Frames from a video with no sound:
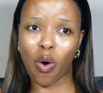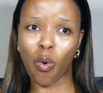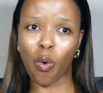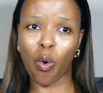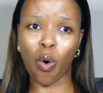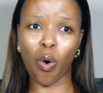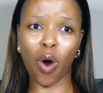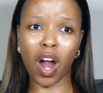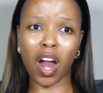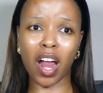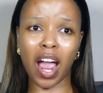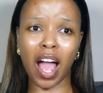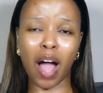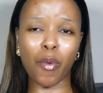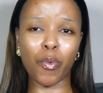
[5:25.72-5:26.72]
Or
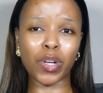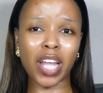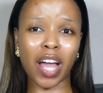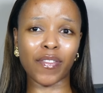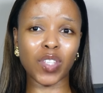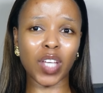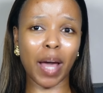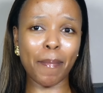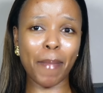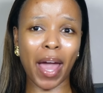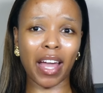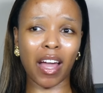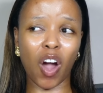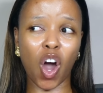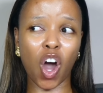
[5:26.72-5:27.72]
I would have to come
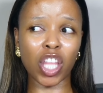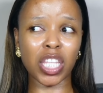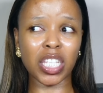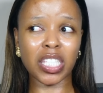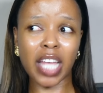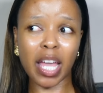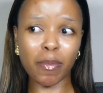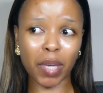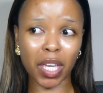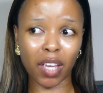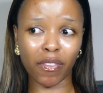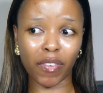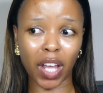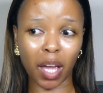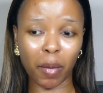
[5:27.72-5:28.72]
back on the same
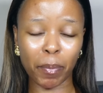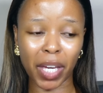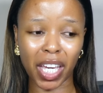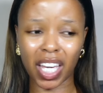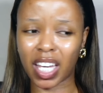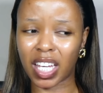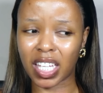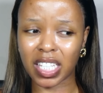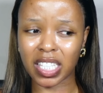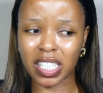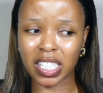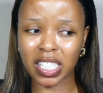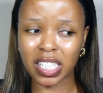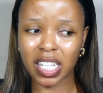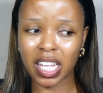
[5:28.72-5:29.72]
evening
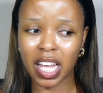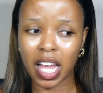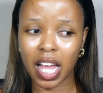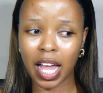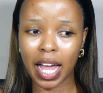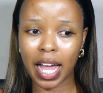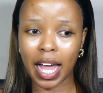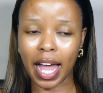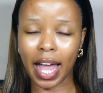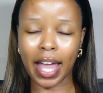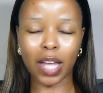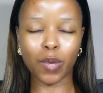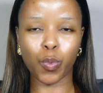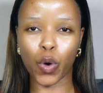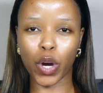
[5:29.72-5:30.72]
because I
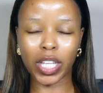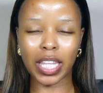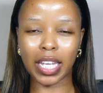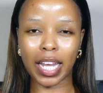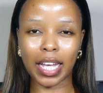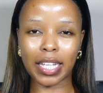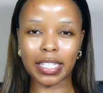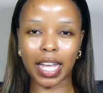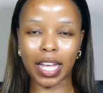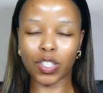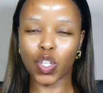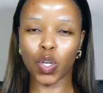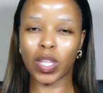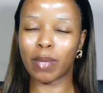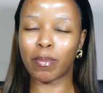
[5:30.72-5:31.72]
had work the next day.
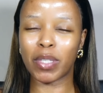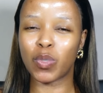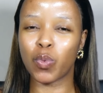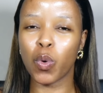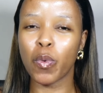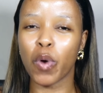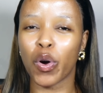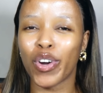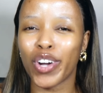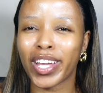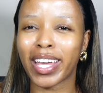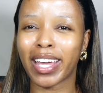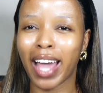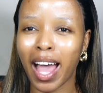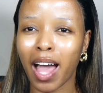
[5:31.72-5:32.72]
So that means we were
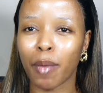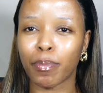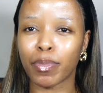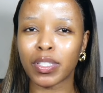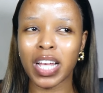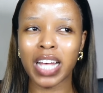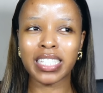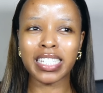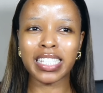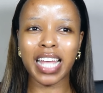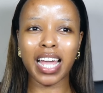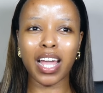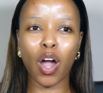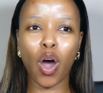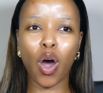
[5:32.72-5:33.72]
hooking up. So I was just
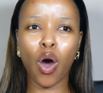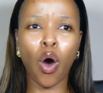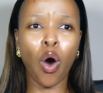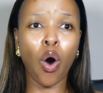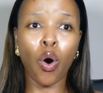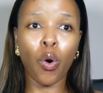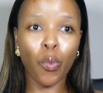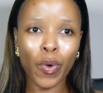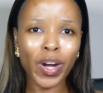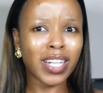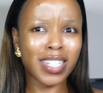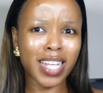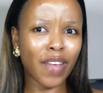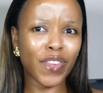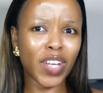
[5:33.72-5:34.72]
like, we're
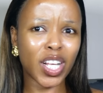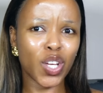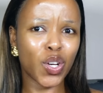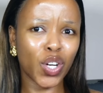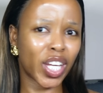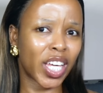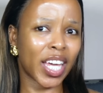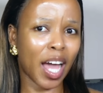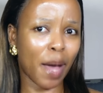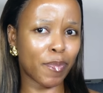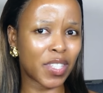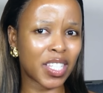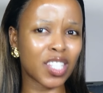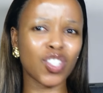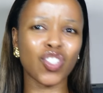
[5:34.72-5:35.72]
definitely hooking up.
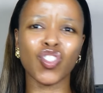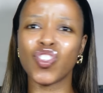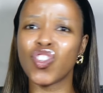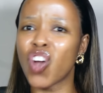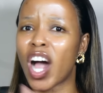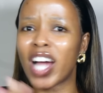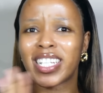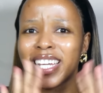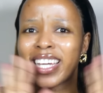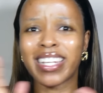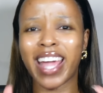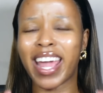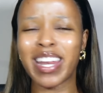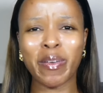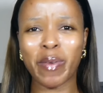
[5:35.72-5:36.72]
This is not in
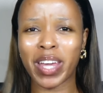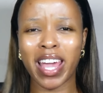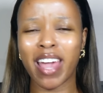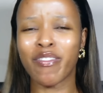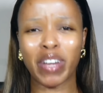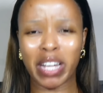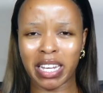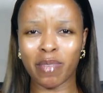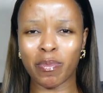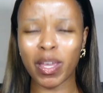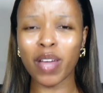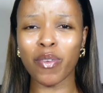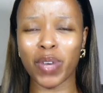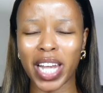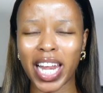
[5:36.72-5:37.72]
any way ever going to
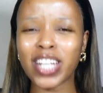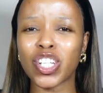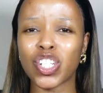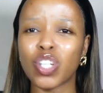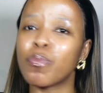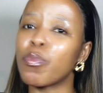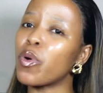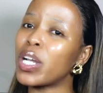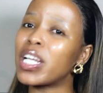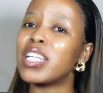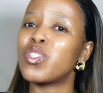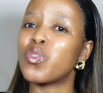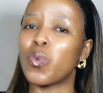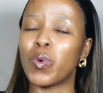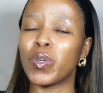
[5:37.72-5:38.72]
be a relationship or
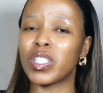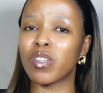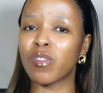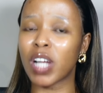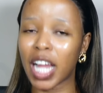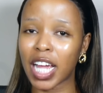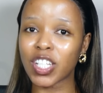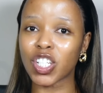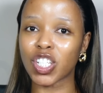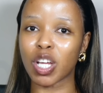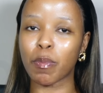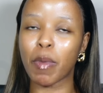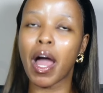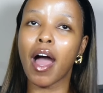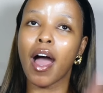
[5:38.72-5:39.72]
lead towards a
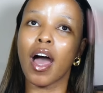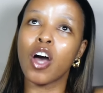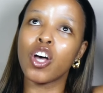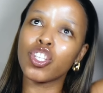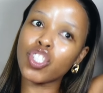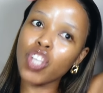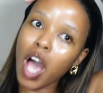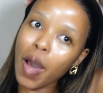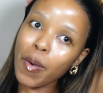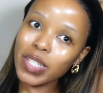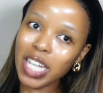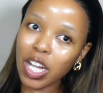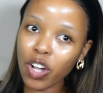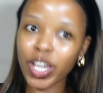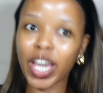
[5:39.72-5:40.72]
relationship. So I was
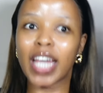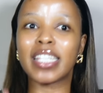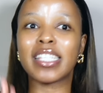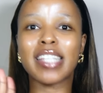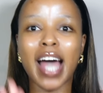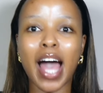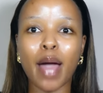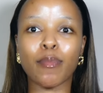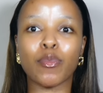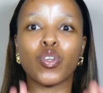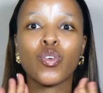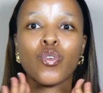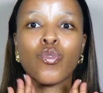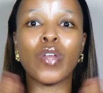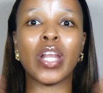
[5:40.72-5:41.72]
like, okay, it's time
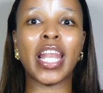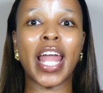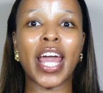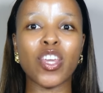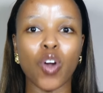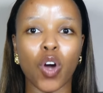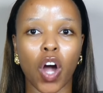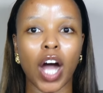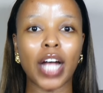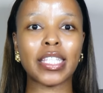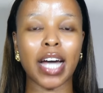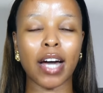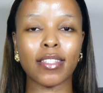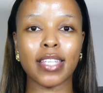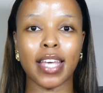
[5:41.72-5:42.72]
you lay your cards
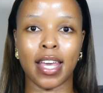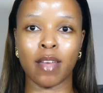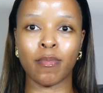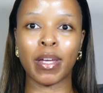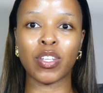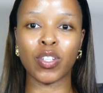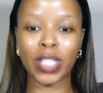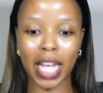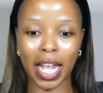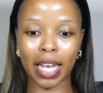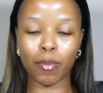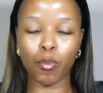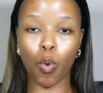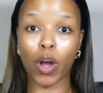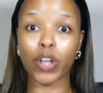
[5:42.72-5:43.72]
out to him and you tell
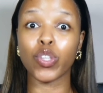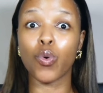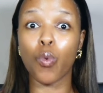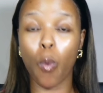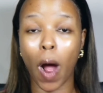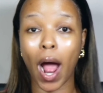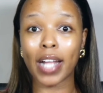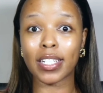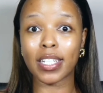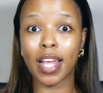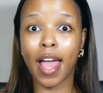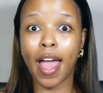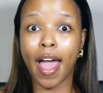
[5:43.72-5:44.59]
him what you want.